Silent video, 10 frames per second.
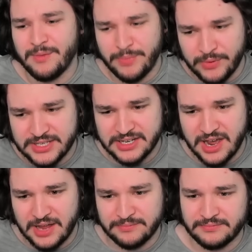but we did
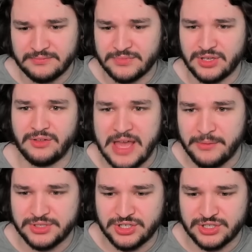not. So that
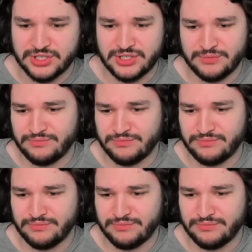was just